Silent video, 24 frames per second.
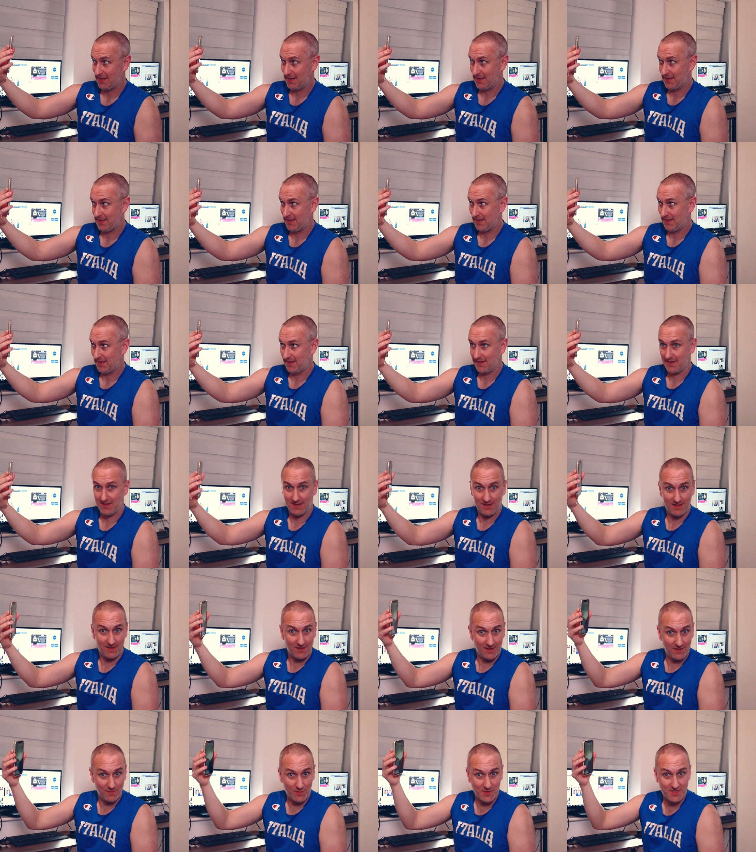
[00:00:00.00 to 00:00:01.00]
Oh, wow.
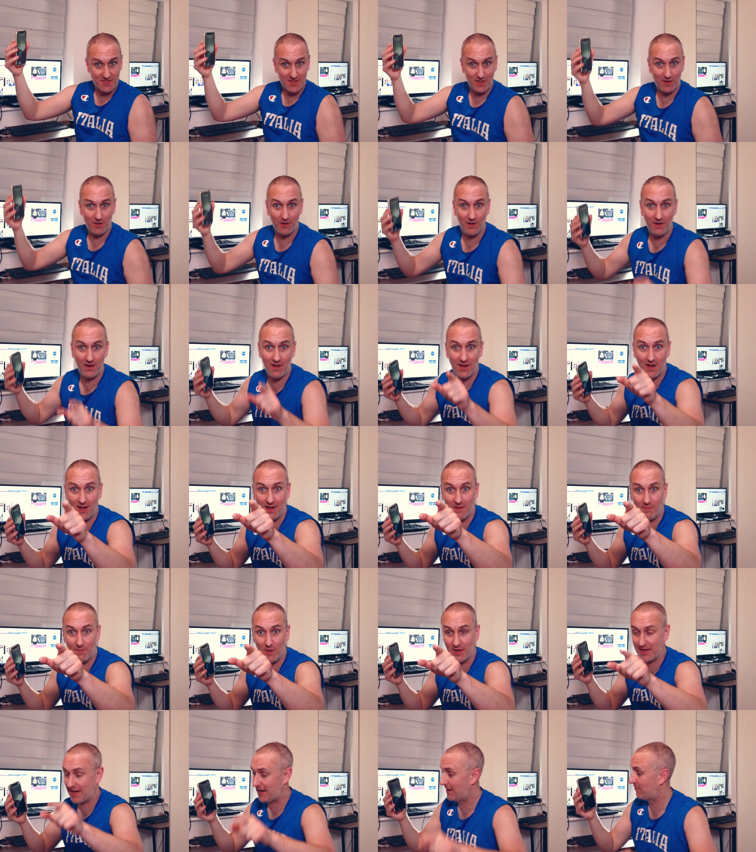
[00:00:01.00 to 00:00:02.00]
We're still on uh,
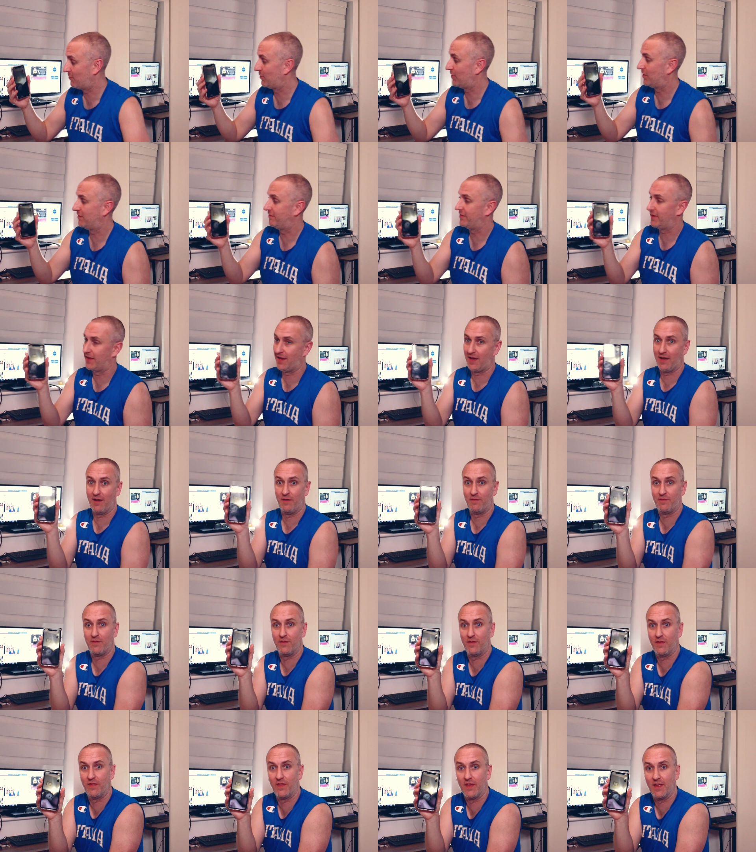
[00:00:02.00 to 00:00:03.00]
my camera over there
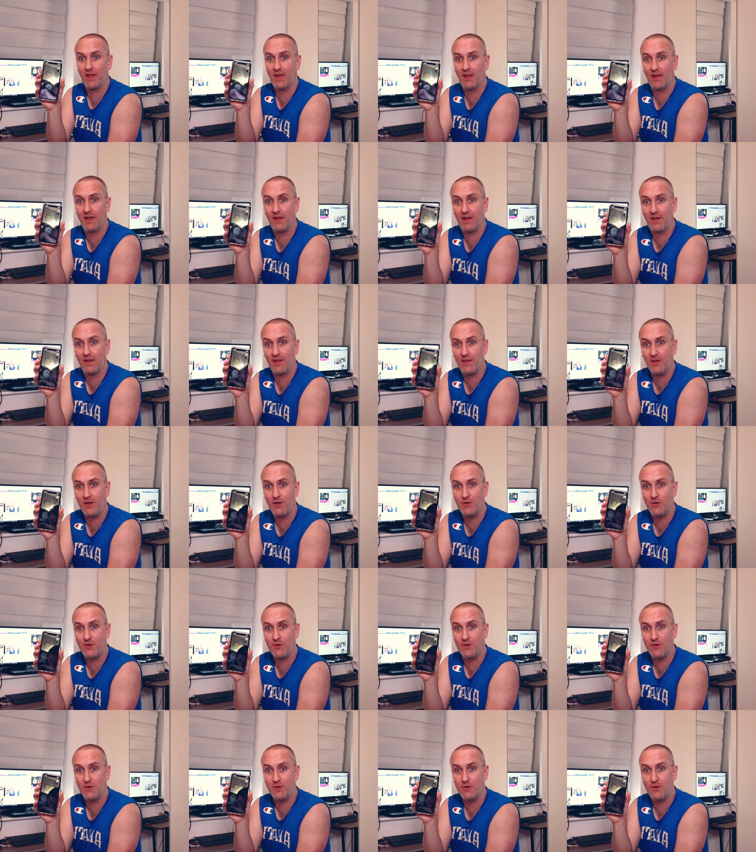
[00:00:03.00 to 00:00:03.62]
for the